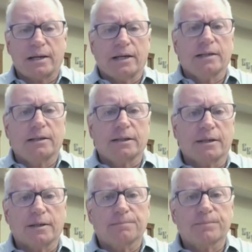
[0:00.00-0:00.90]
and
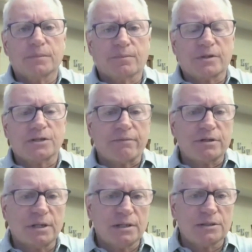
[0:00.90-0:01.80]

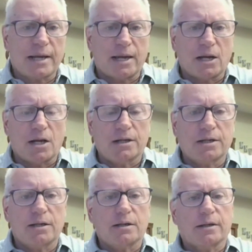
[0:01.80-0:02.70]
17 is an analog
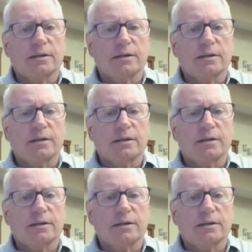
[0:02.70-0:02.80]
year.